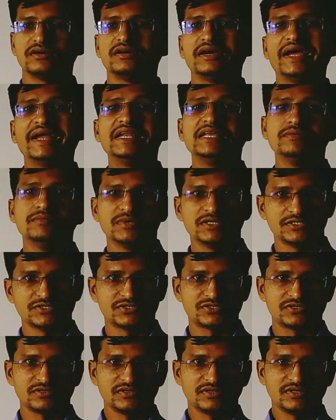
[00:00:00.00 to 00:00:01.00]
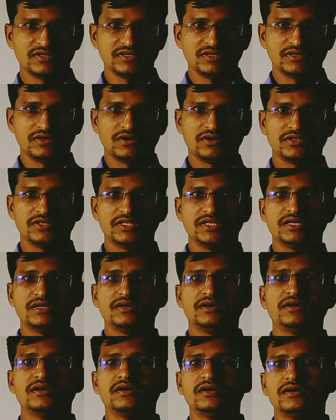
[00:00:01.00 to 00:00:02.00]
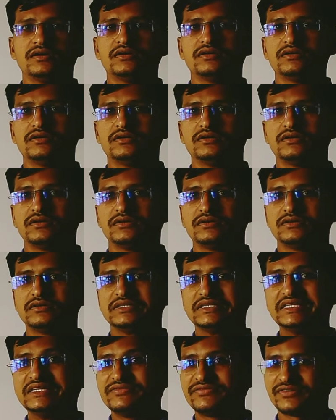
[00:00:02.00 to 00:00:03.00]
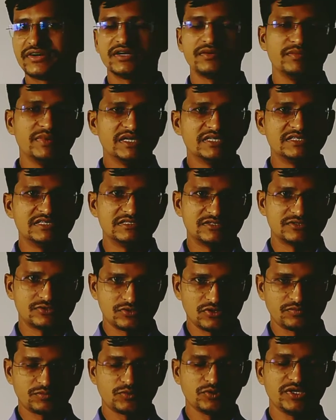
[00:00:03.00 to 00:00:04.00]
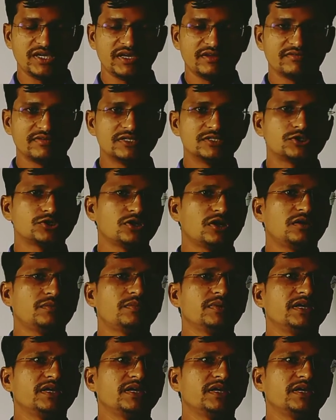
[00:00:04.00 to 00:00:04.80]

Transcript: animals on the different basis. So up to here we will stop.